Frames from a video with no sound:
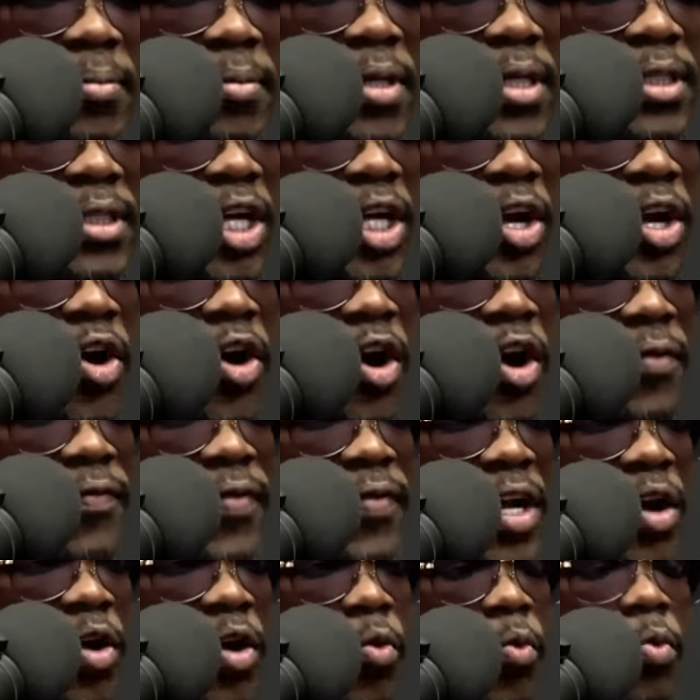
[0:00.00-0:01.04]
Is it Harvey
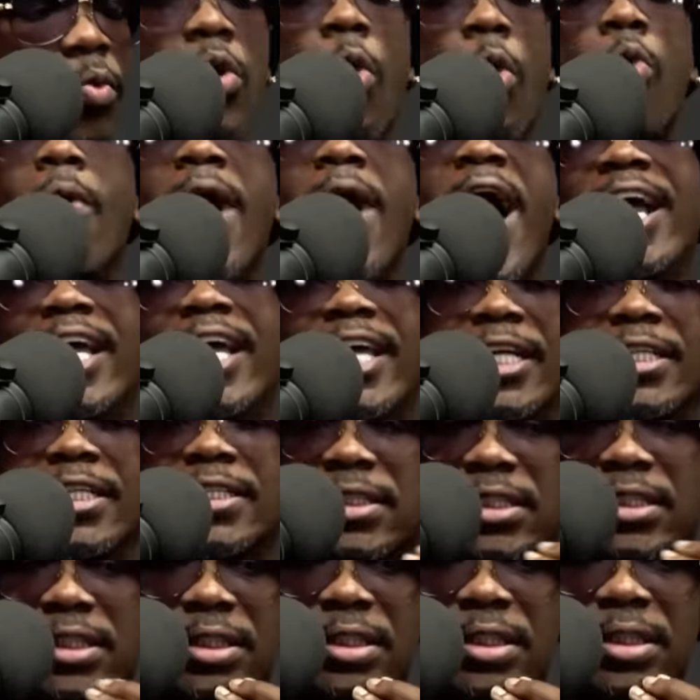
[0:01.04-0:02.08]
or oh, no
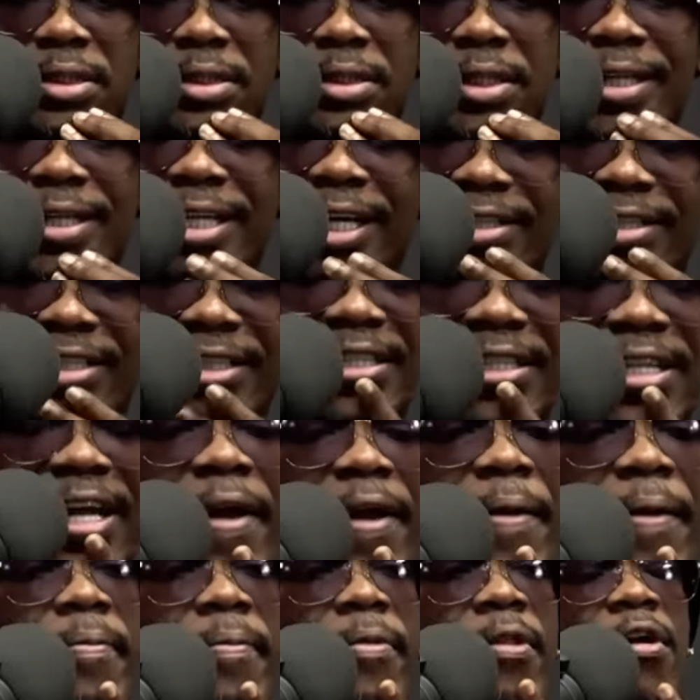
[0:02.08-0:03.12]
Watkins? I think his name.
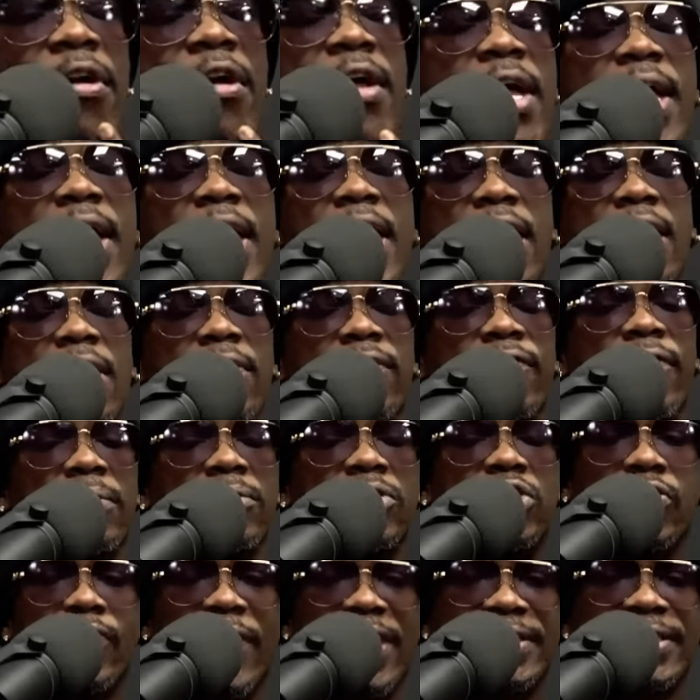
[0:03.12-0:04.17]
From
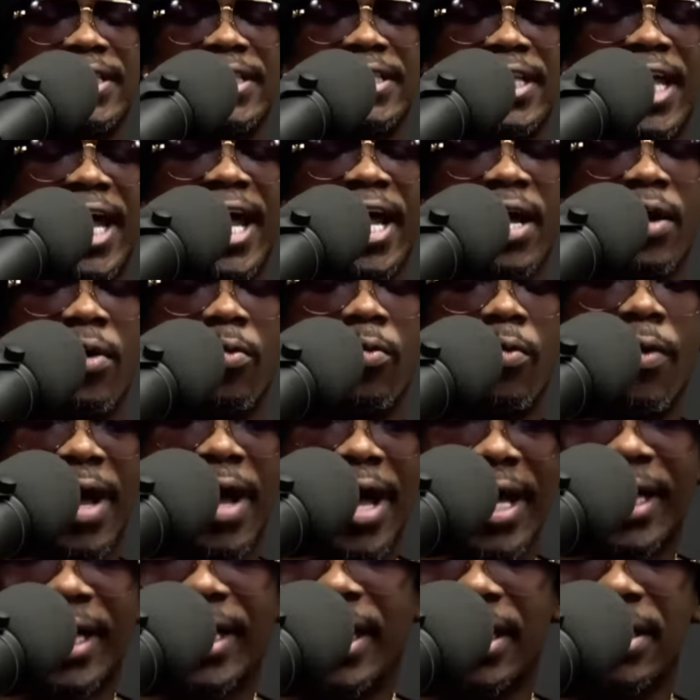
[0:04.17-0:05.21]
dressing like
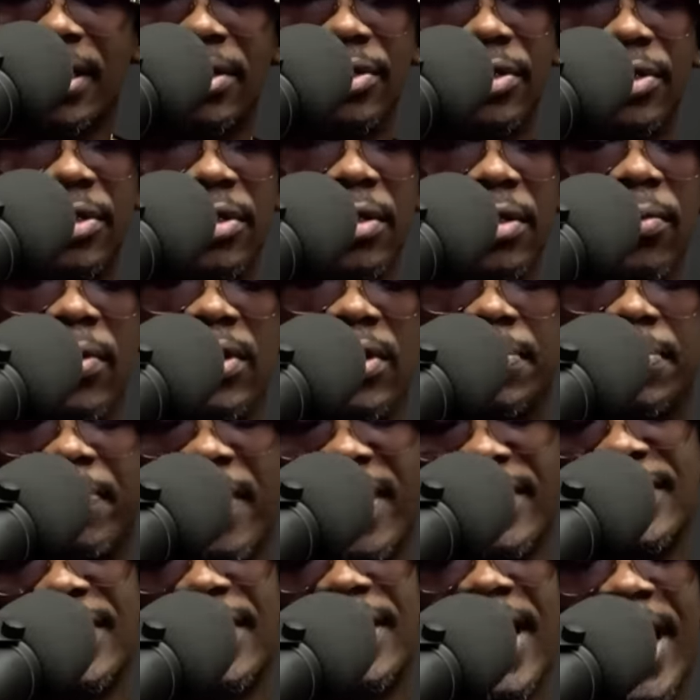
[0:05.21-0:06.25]
Watkins was
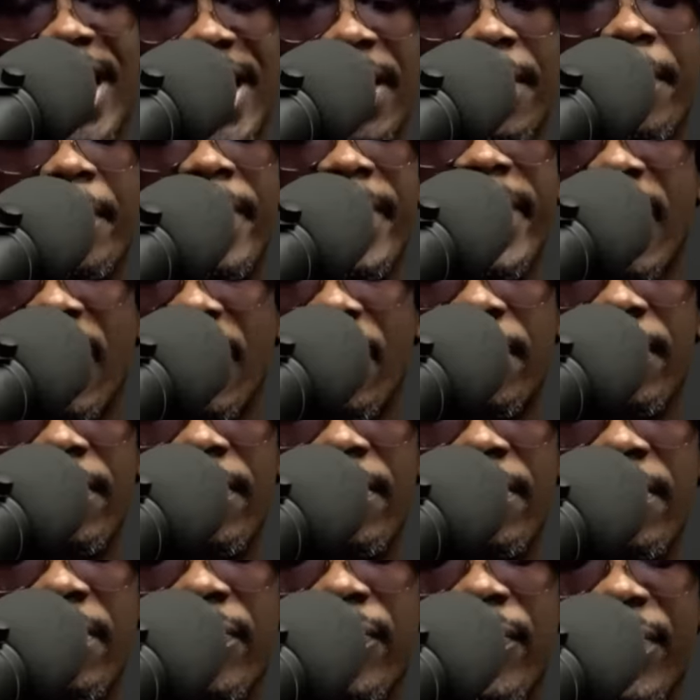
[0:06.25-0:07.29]
basically like a pimp
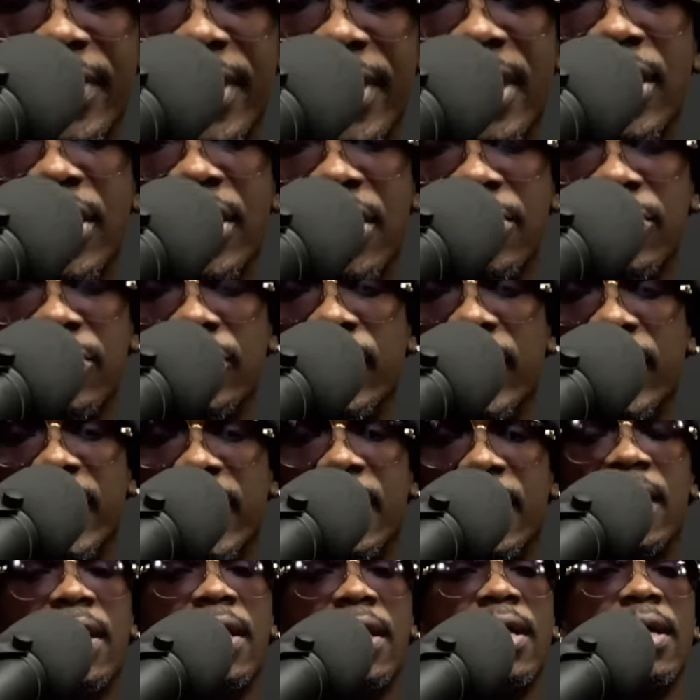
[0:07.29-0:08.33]
from the country,
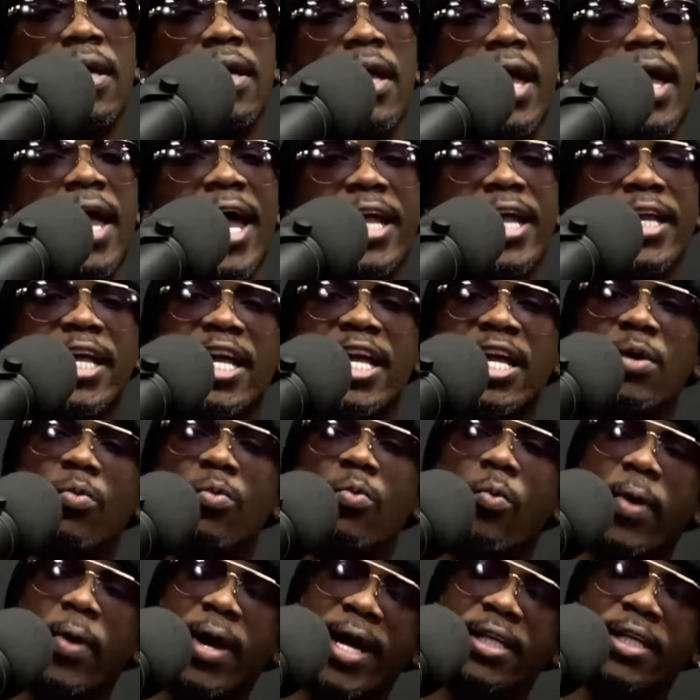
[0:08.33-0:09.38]
and he
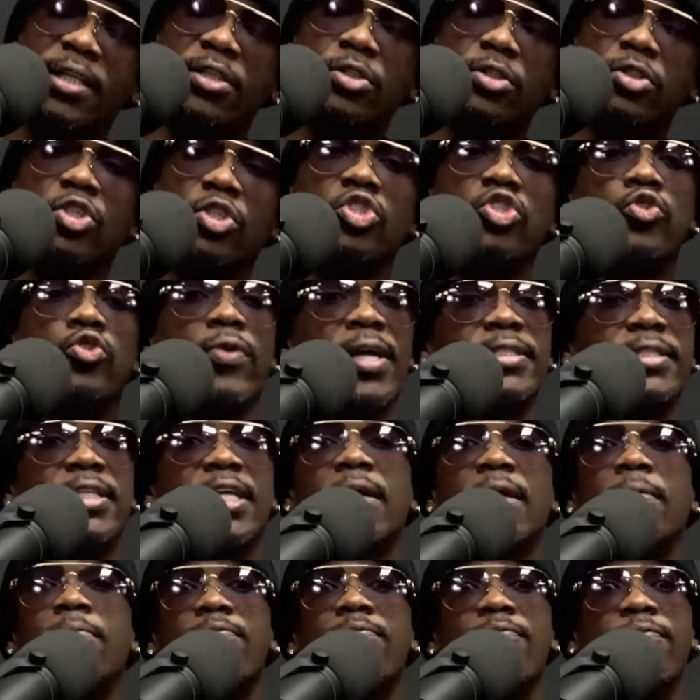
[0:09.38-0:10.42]
went to
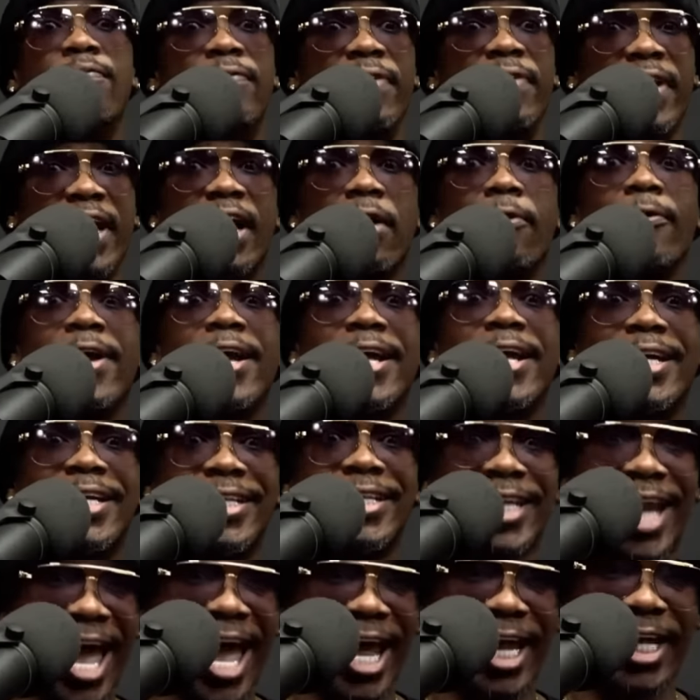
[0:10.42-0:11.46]
dressing very
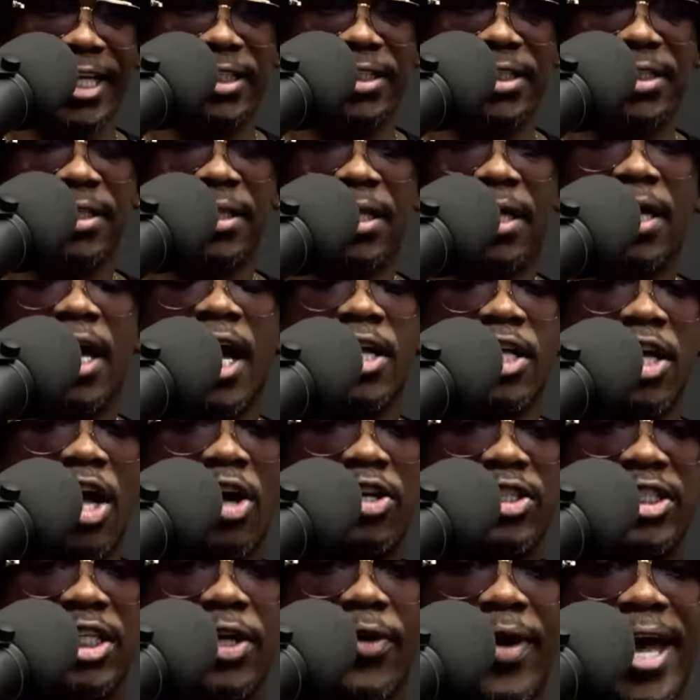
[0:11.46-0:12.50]
nice. And y'all
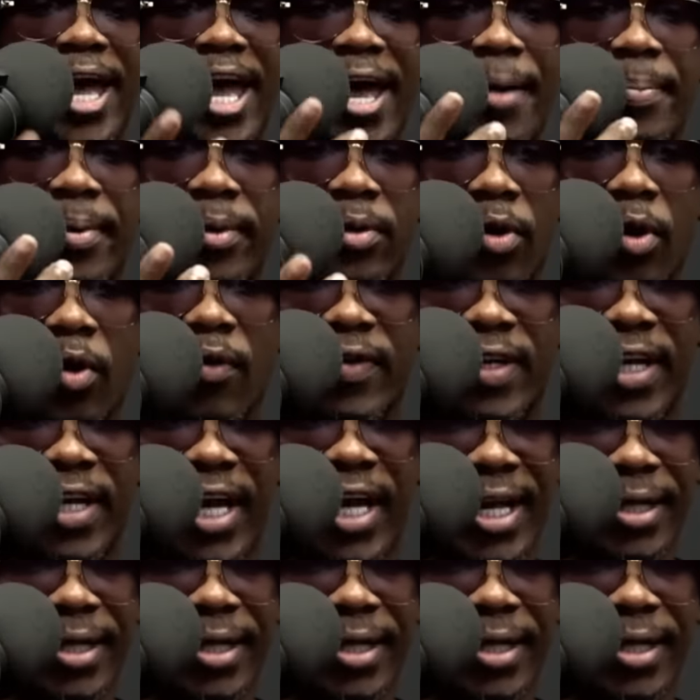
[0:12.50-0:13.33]
saw it happen overnight.